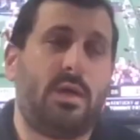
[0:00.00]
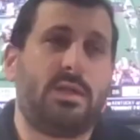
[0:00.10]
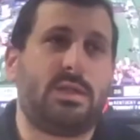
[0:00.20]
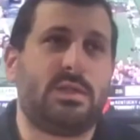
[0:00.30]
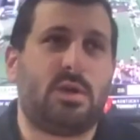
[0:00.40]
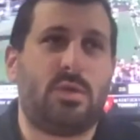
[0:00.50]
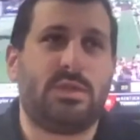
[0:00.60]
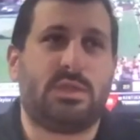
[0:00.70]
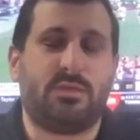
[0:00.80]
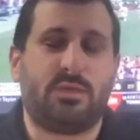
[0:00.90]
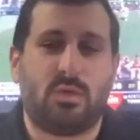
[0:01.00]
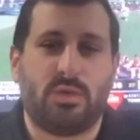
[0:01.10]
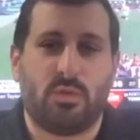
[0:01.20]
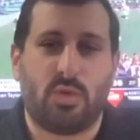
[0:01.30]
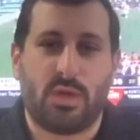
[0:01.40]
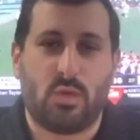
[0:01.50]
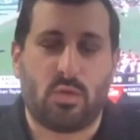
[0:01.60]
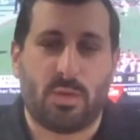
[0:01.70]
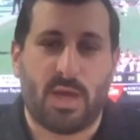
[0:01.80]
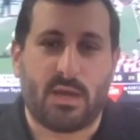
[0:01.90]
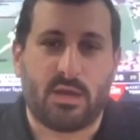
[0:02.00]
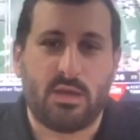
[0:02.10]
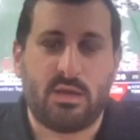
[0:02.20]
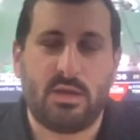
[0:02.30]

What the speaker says: it's always difficult with a running quarterback.